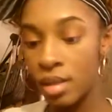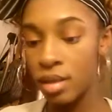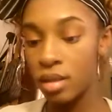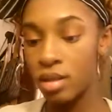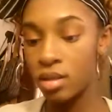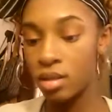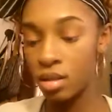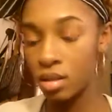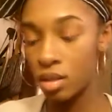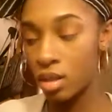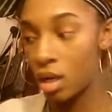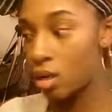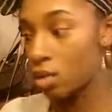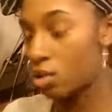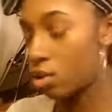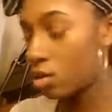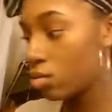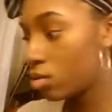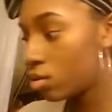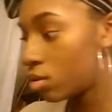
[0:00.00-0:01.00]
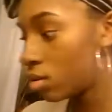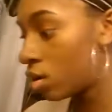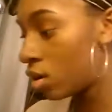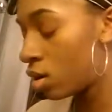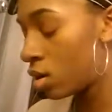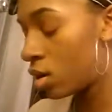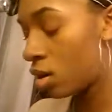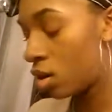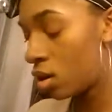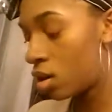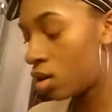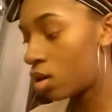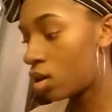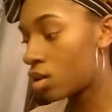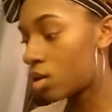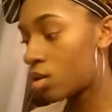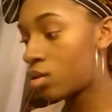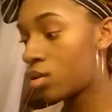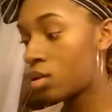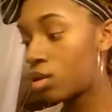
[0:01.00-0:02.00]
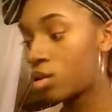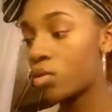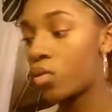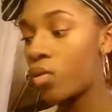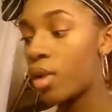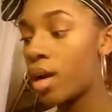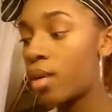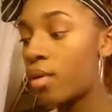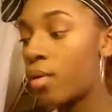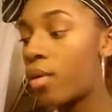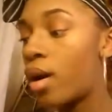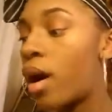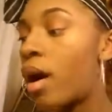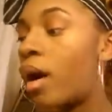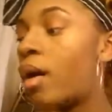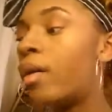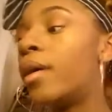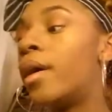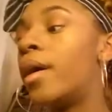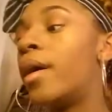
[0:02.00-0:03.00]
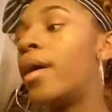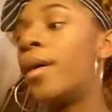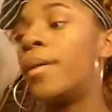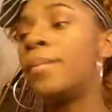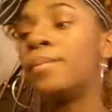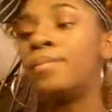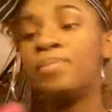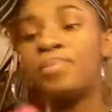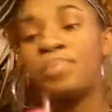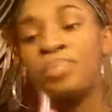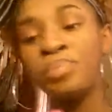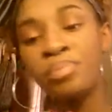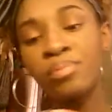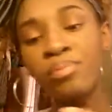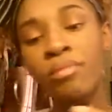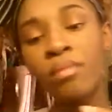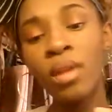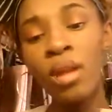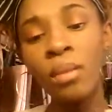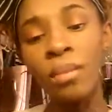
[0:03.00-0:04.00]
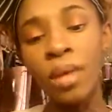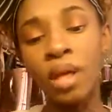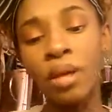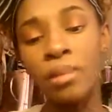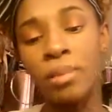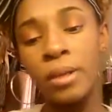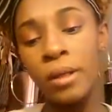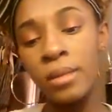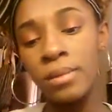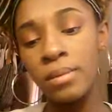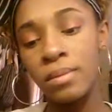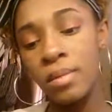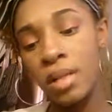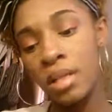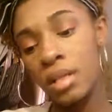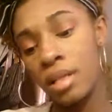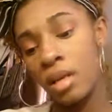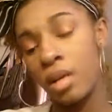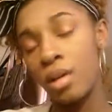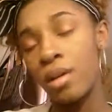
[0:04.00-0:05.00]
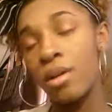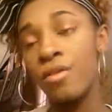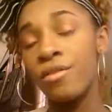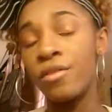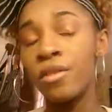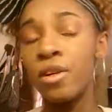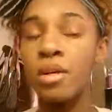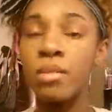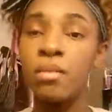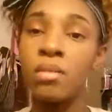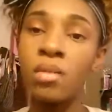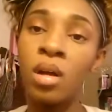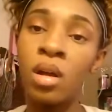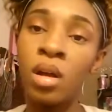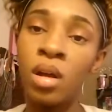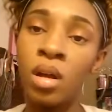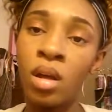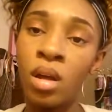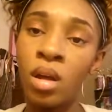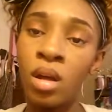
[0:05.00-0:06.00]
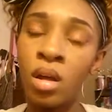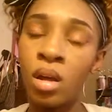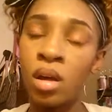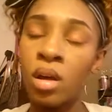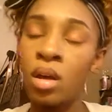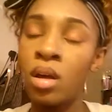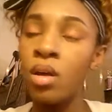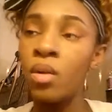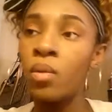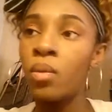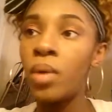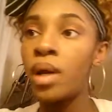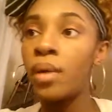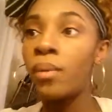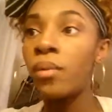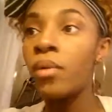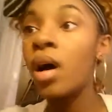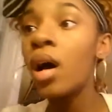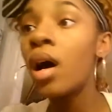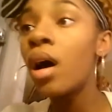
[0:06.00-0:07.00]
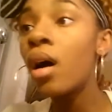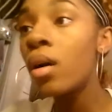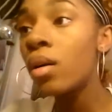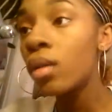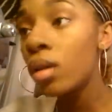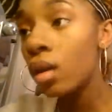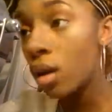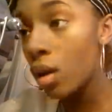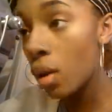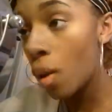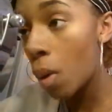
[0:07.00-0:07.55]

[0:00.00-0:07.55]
It's not a joke. And I use this Wet n Wild Mega Plump mascara from Wet n Wild.